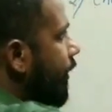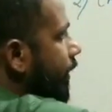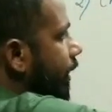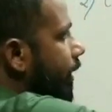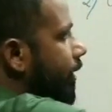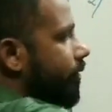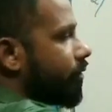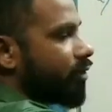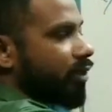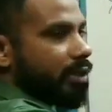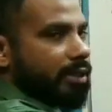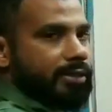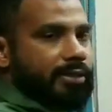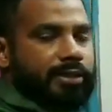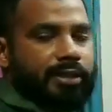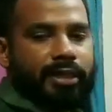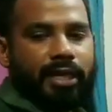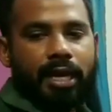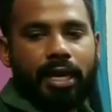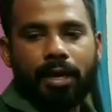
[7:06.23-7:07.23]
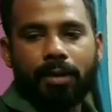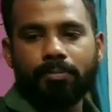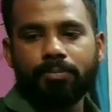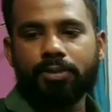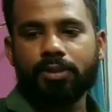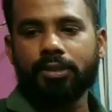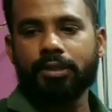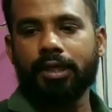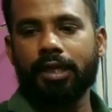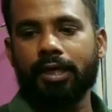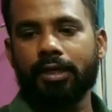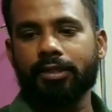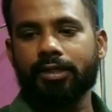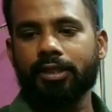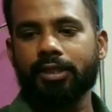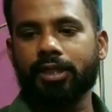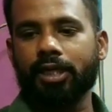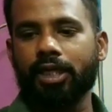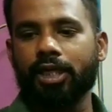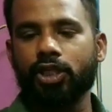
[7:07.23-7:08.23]
in electrical synapse, they are
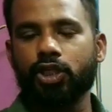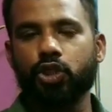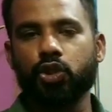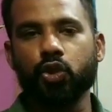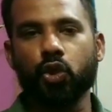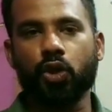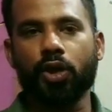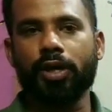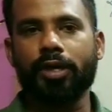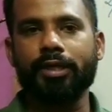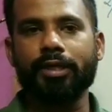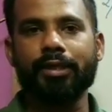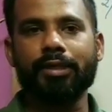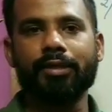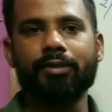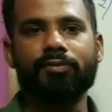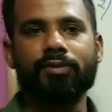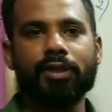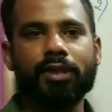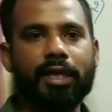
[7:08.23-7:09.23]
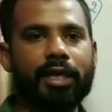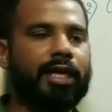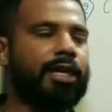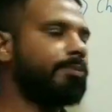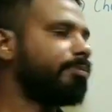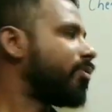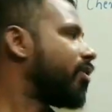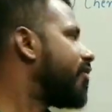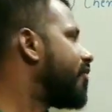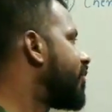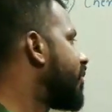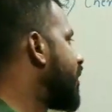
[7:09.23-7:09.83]
generally joined with the help